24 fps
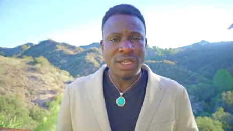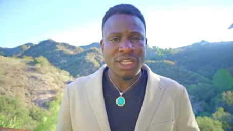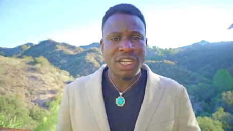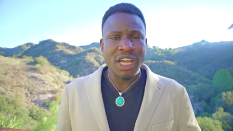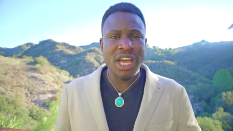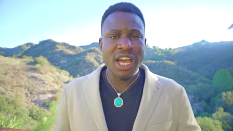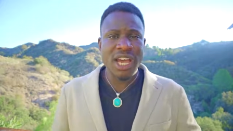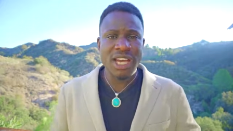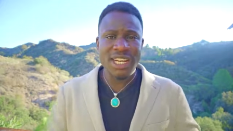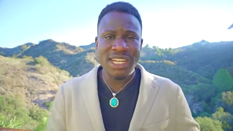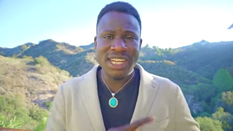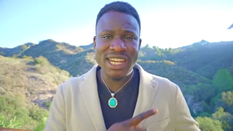
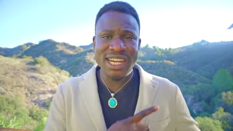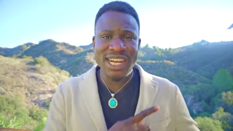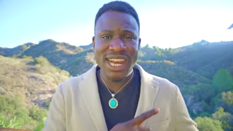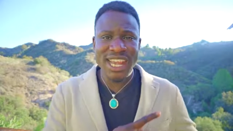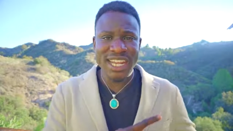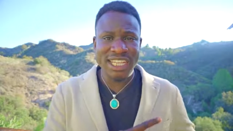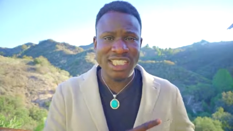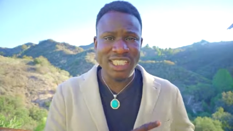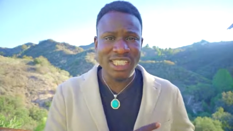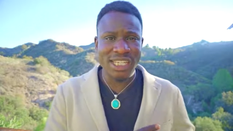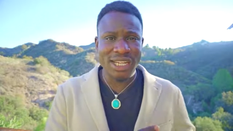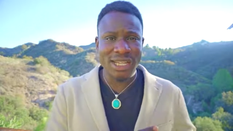Turn to
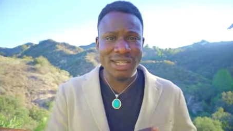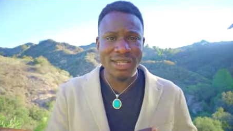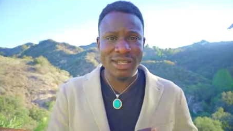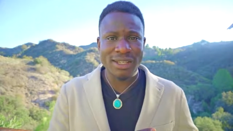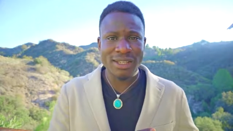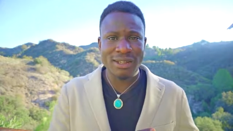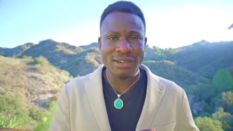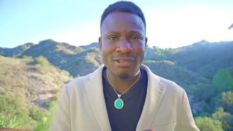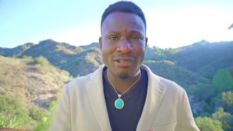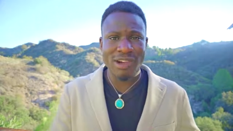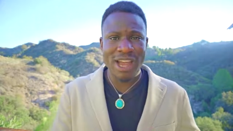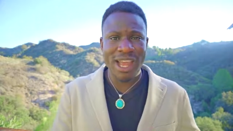nature,
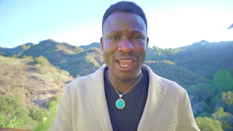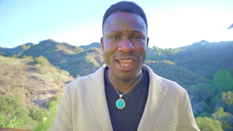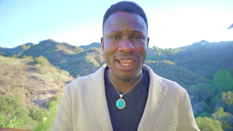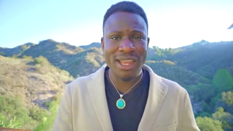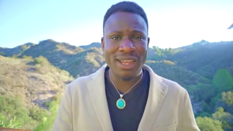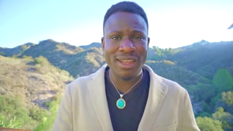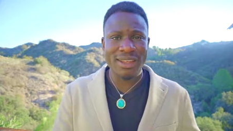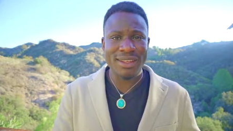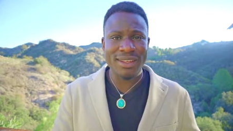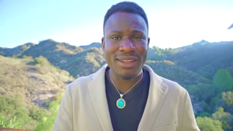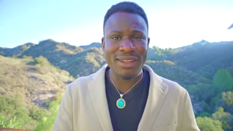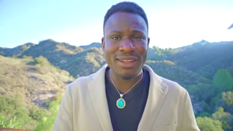right?
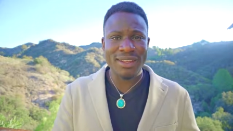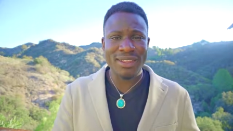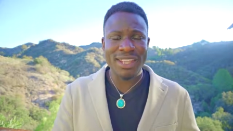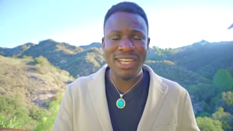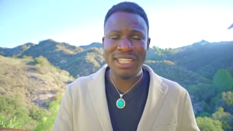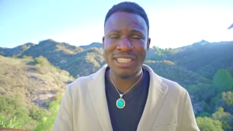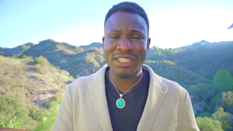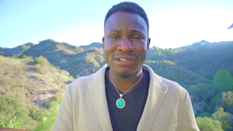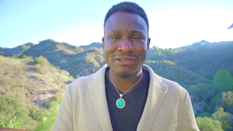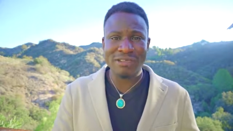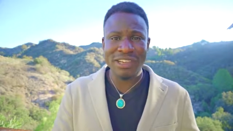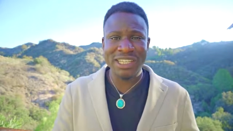
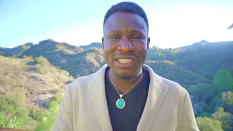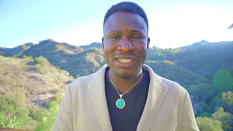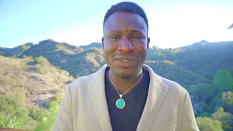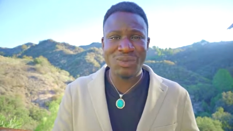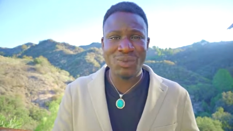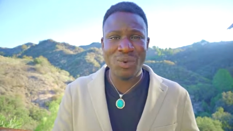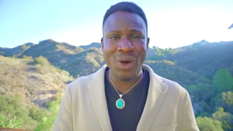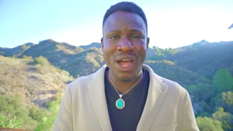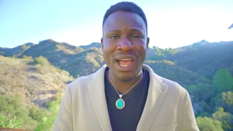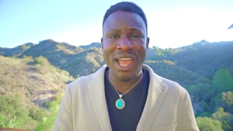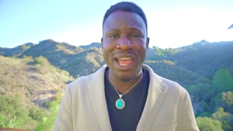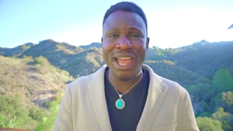There's a
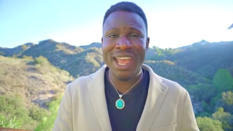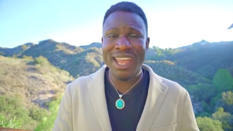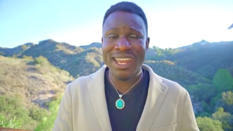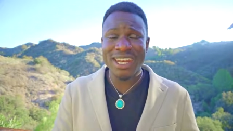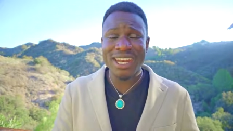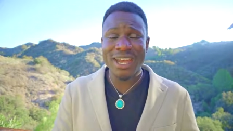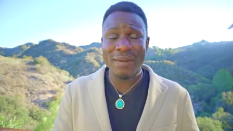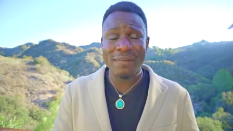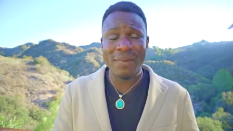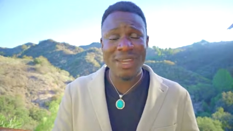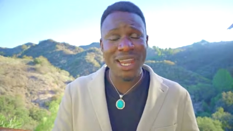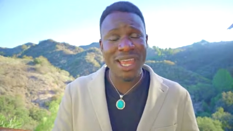reason why I
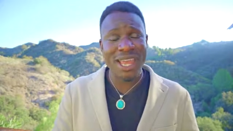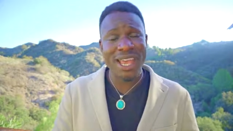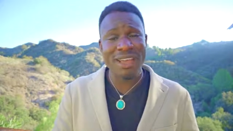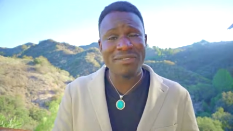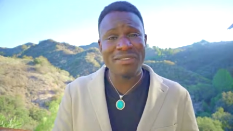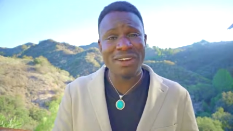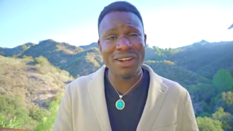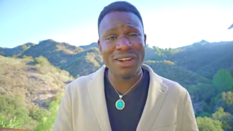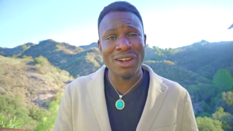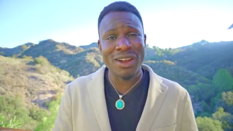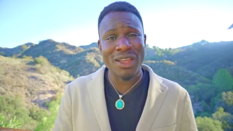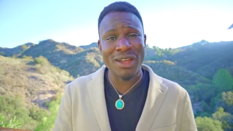end up in
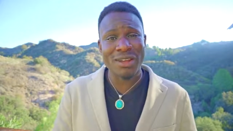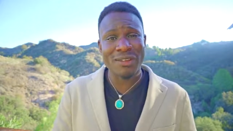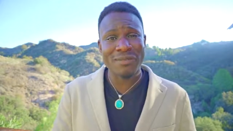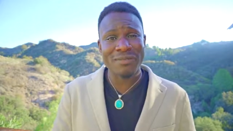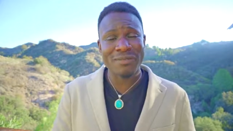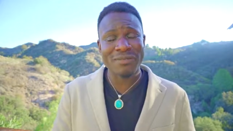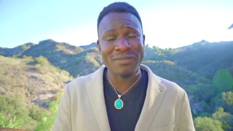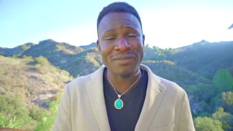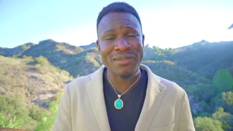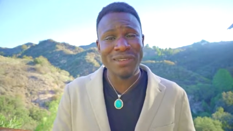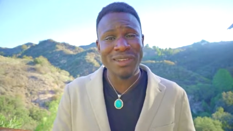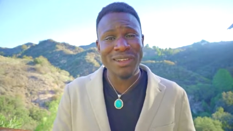heaven a lot.
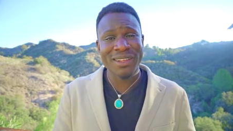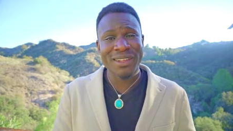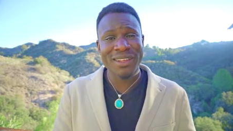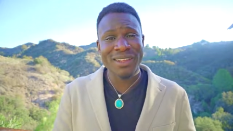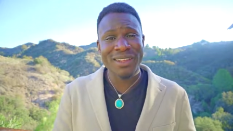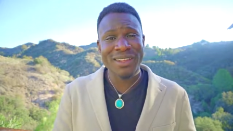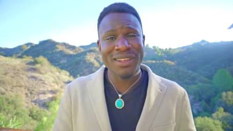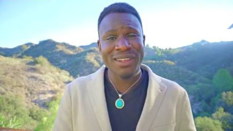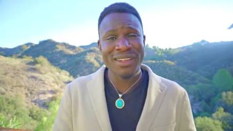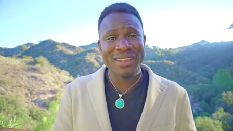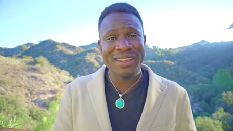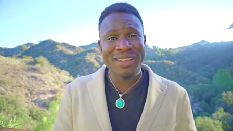
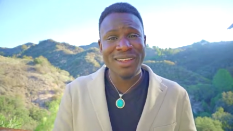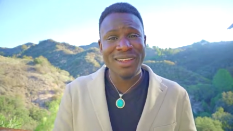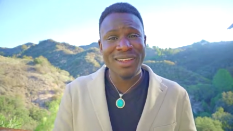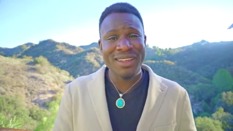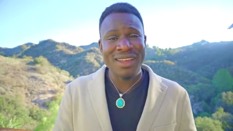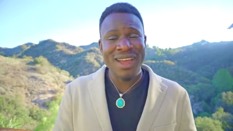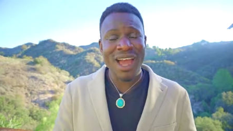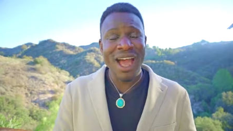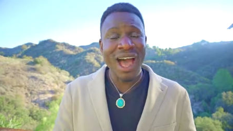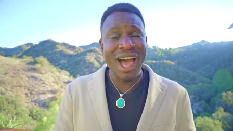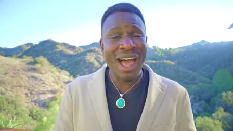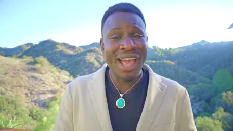
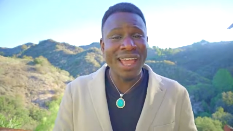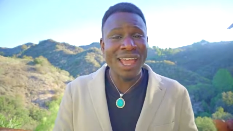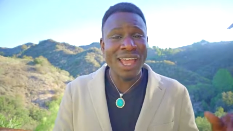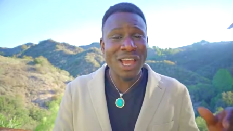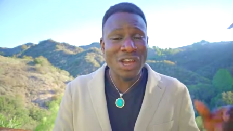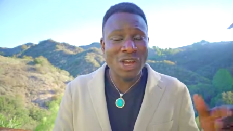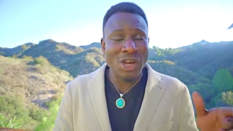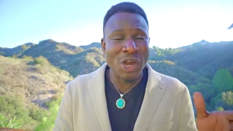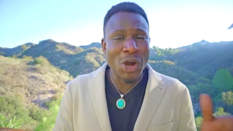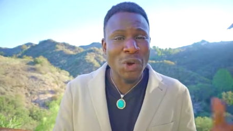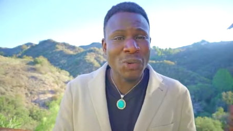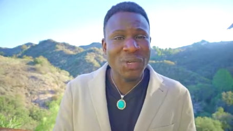I
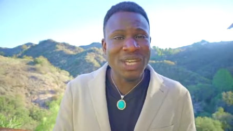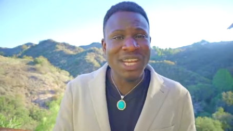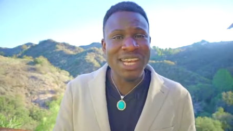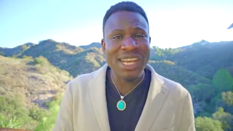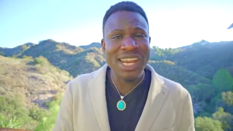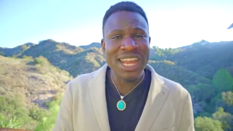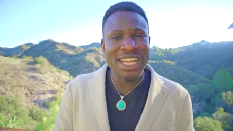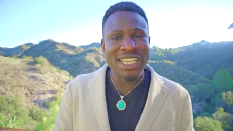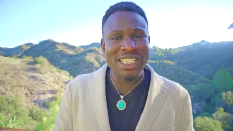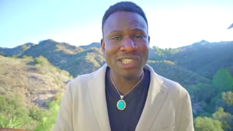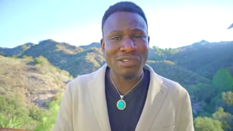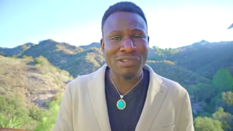go to
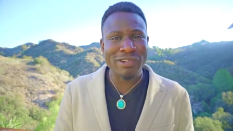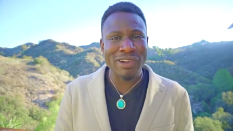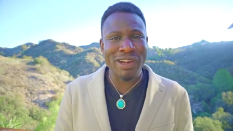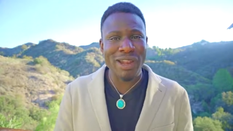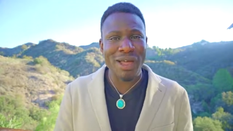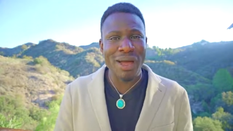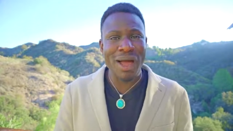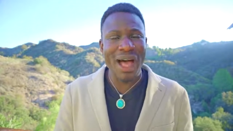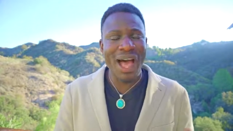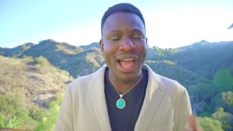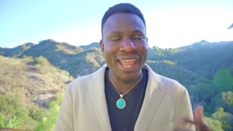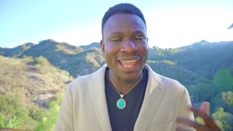nature a
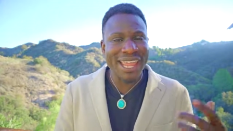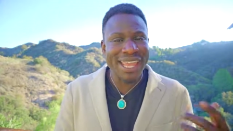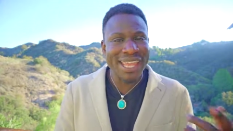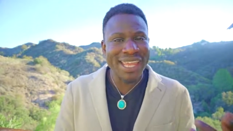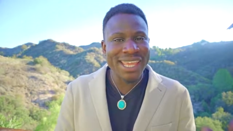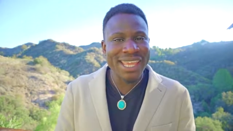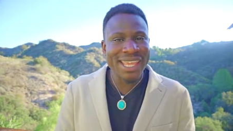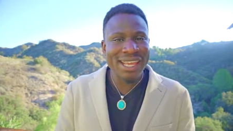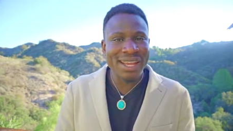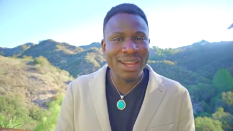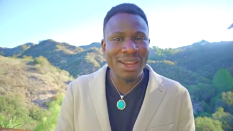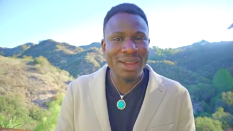lot. I
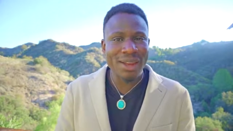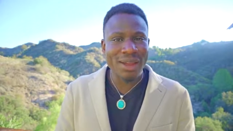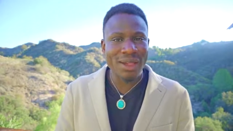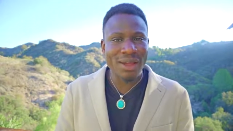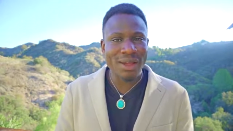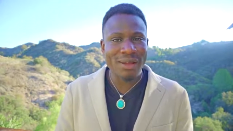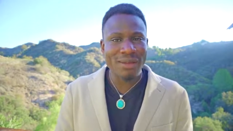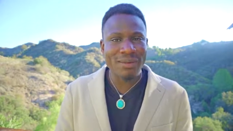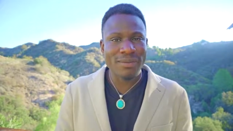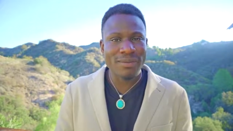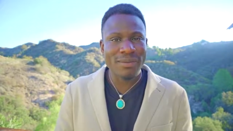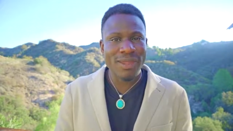heal a lot.